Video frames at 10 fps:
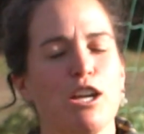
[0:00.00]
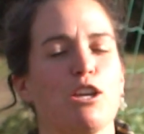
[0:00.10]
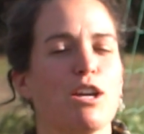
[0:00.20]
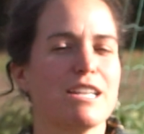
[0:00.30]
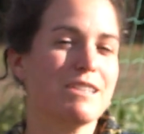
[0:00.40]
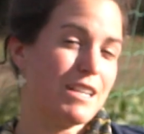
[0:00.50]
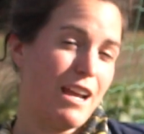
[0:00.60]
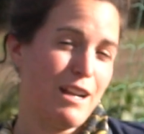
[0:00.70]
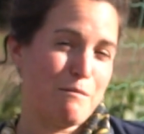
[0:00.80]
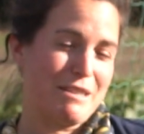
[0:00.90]
You can
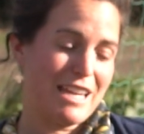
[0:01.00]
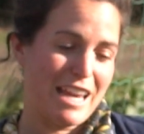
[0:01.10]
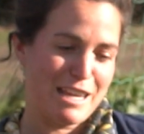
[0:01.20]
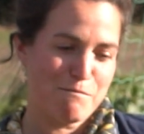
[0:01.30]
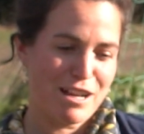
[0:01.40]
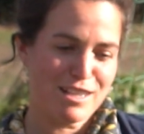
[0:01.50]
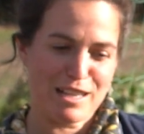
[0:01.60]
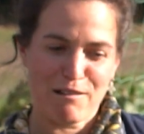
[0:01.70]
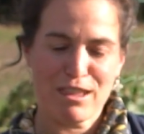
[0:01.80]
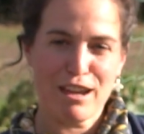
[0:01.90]
sign up to get emails.
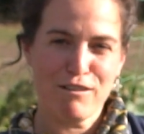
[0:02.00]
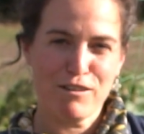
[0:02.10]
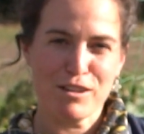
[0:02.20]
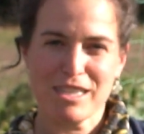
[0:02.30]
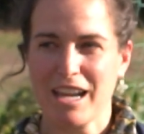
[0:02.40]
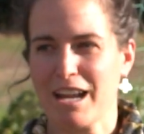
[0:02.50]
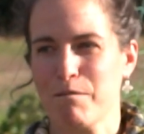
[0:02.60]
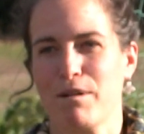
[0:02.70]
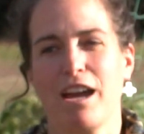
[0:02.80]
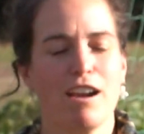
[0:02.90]
I would love if you sign up.
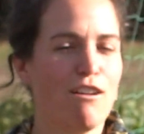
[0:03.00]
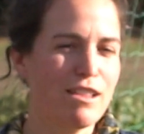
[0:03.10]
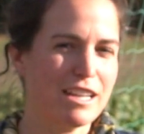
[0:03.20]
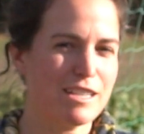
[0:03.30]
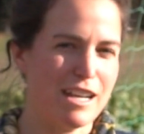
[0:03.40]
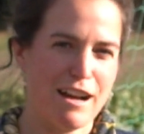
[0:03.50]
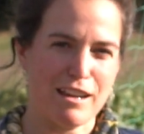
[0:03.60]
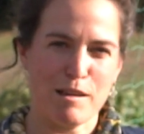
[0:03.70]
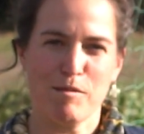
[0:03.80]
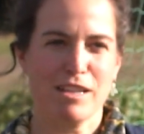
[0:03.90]
I only send out
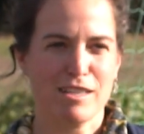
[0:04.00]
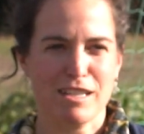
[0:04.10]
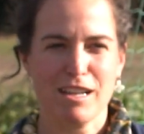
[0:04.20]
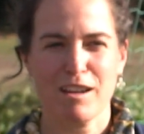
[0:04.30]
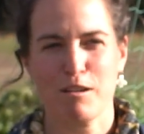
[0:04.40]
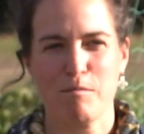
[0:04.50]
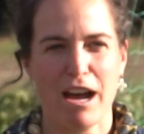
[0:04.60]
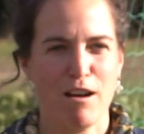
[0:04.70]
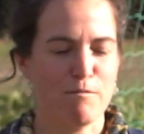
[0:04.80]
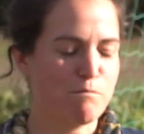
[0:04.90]
emails to tell you
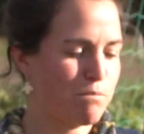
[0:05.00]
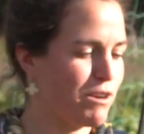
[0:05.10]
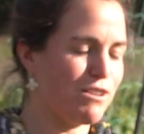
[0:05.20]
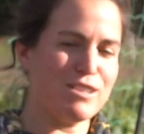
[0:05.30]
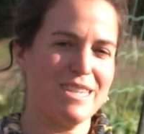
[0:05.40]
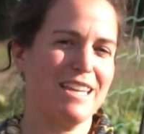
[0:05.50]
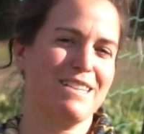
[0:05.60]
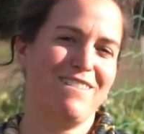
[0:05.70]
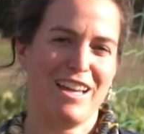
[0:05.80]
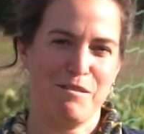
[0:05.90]
about produce that's
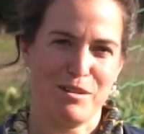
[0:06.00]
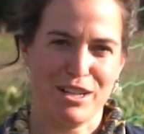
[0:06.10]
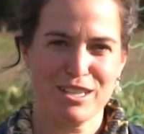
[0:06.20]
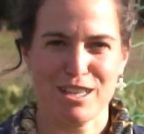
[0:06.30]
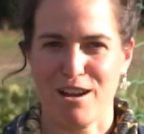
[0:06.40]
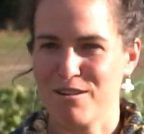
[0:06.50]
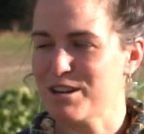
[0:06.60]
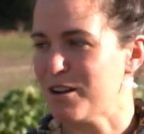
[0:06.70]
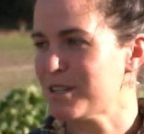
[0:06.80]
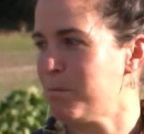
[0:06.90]
available, so
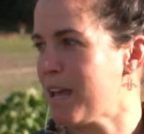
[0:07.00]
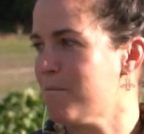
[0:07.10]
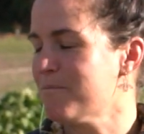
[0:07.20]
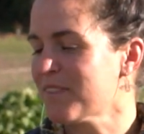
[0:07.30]
no spam.